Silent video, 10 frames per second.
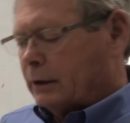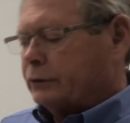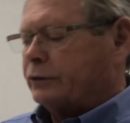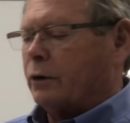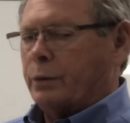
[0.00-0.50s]

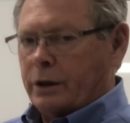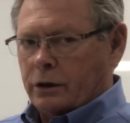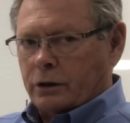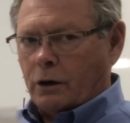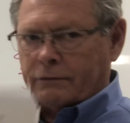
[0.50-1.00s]
So if we
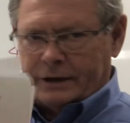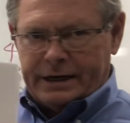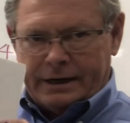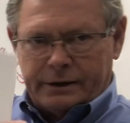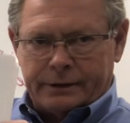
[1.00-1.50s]
look over
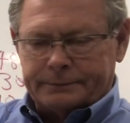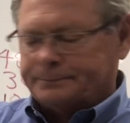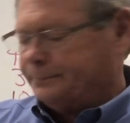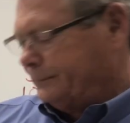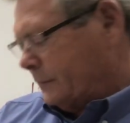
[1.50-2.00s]
here
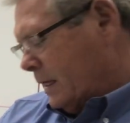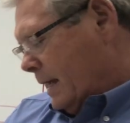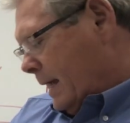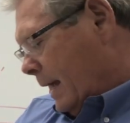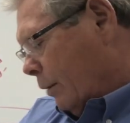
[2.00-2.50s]

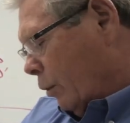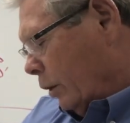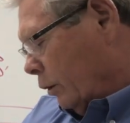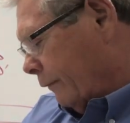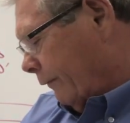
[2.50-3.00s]
and we
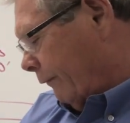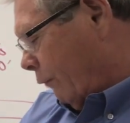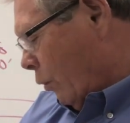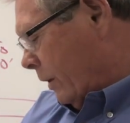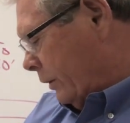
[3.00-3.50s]
look for
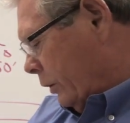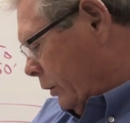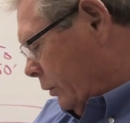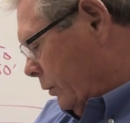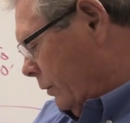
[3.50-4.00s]

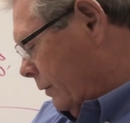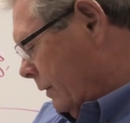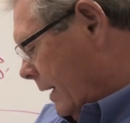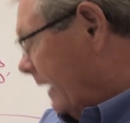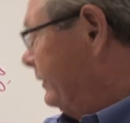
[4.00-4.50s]
42, I